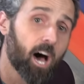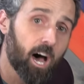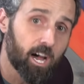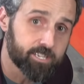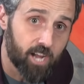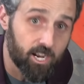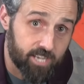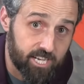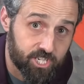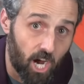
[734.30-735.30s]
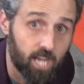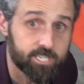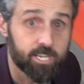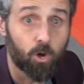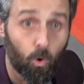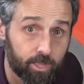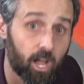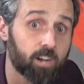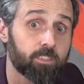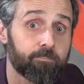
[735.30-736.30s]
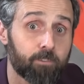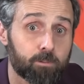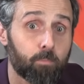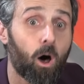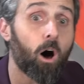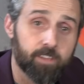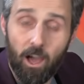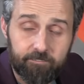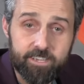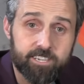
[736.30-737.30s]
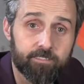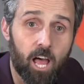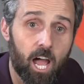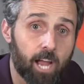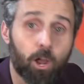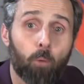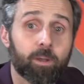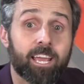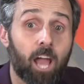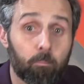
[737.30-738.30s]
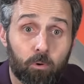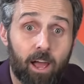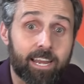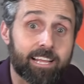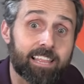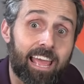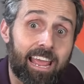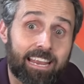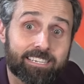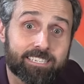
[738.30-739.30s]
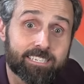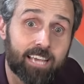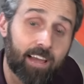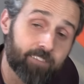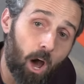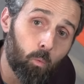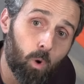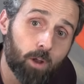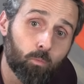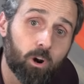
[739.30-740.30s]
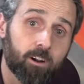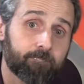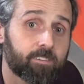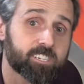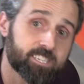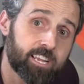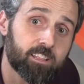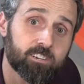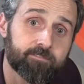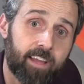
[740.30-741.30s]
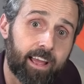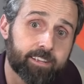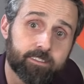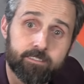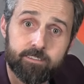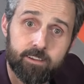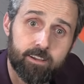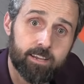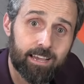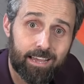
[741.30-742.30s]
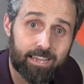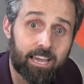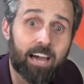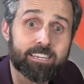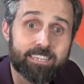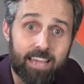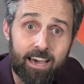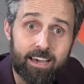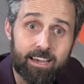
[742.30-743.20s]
Deontay Johnson holding on to the football. The offensive line opening up running lanes. I've got one word for Steelers fans. Ganta.